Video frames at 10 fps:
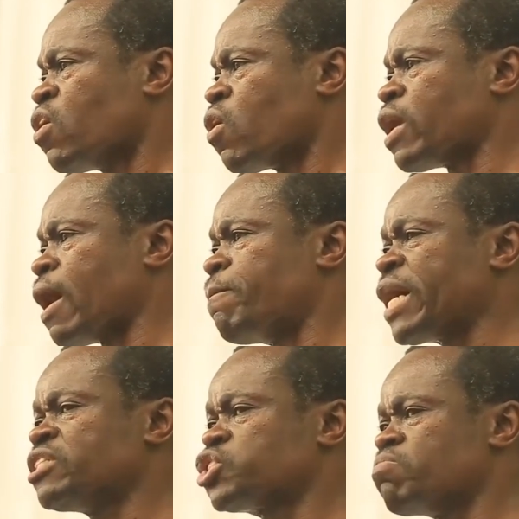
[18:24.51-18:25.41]
on a
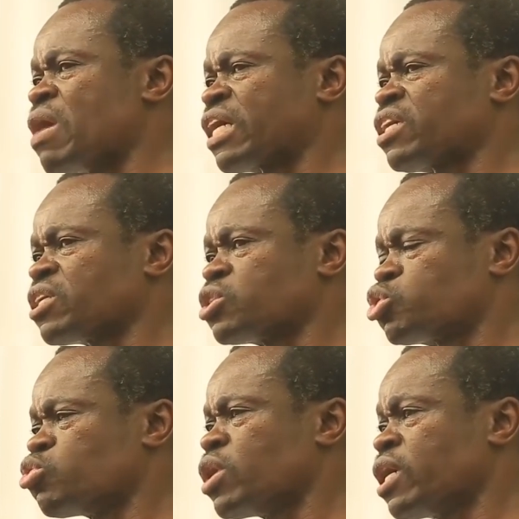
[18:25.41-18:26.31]
benchmarking
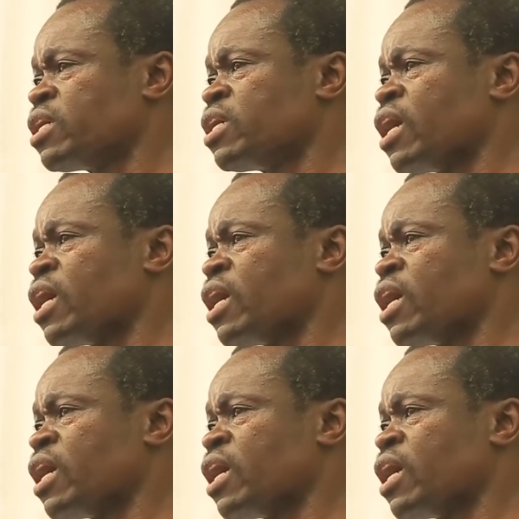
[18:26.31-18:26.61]
tour,